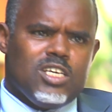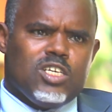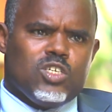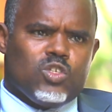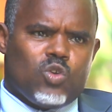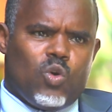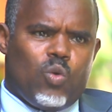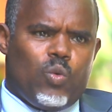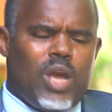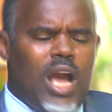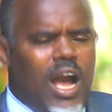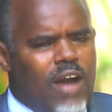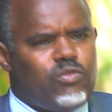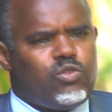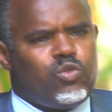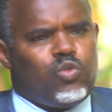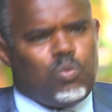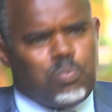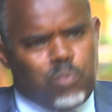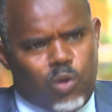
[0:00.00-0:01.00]
So we have
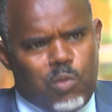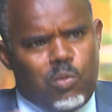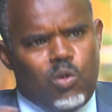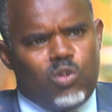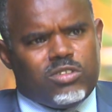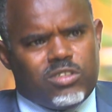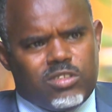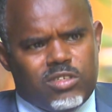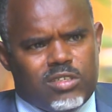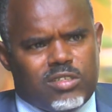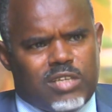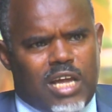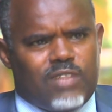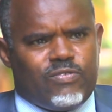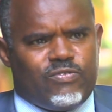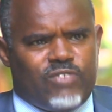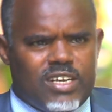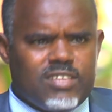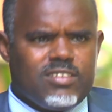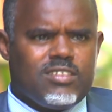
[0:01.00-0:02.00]
to promote that
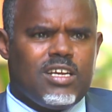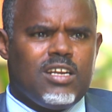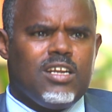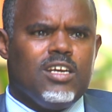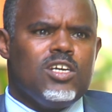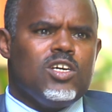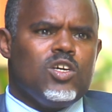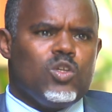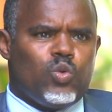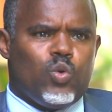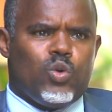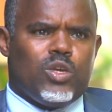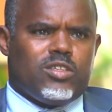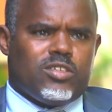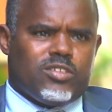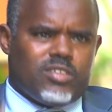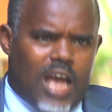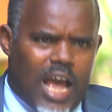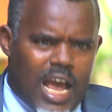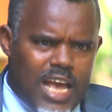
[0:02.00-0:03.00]
further to
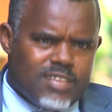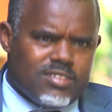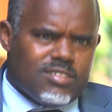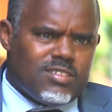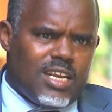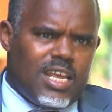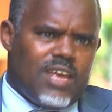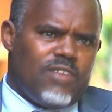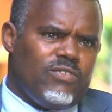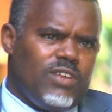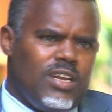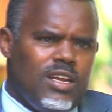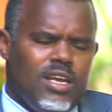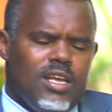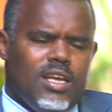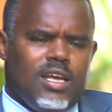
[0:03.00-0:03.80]
its highest level,